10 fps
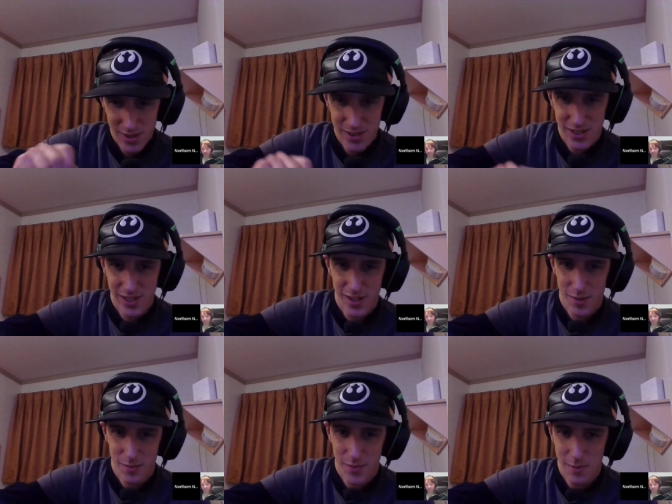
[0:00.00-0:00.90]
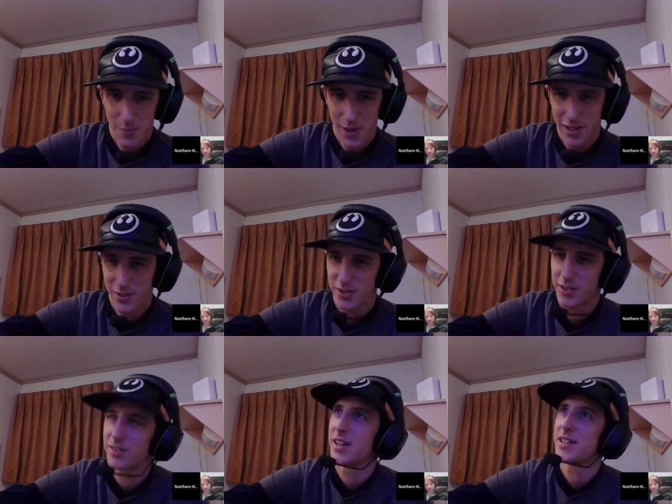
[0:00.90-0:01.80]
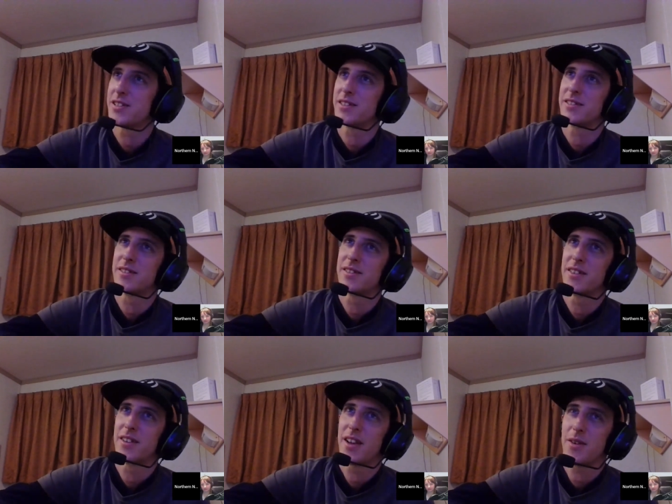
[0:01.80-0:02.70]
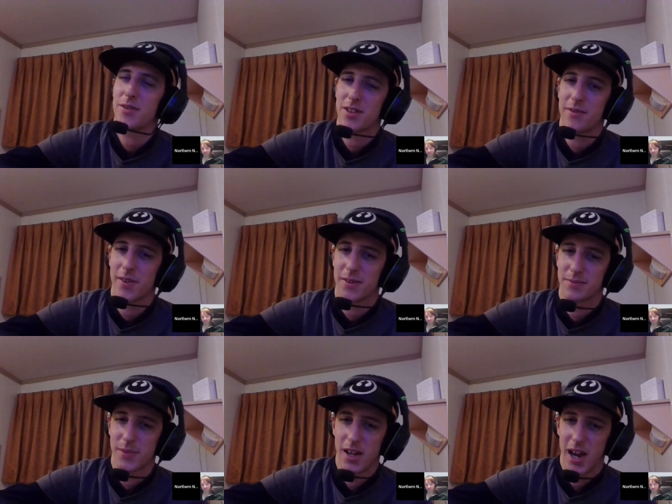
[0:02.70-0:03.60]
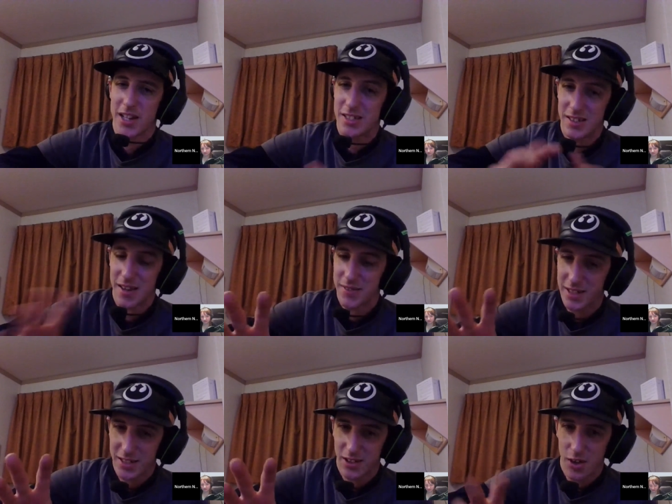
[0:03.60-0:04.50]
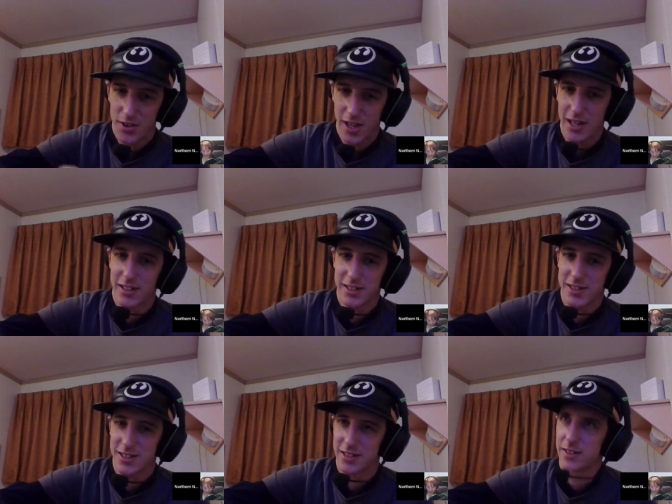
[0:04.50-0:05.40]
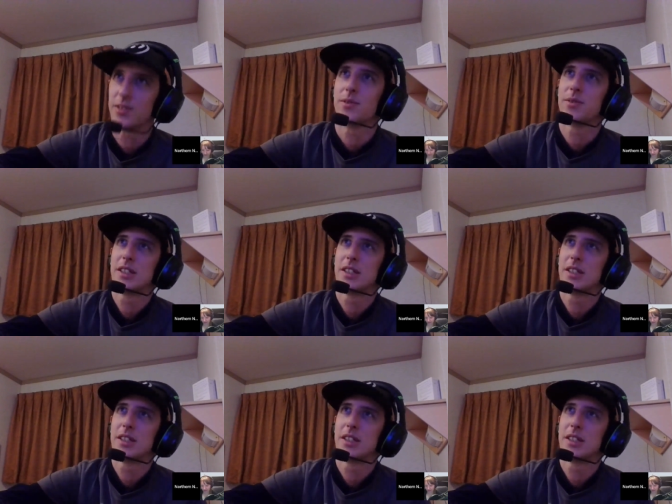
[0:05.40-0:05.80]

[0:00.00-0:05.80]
sit there and paint those little guys, and that was a lot of fun. I still have to get all the aliens done though.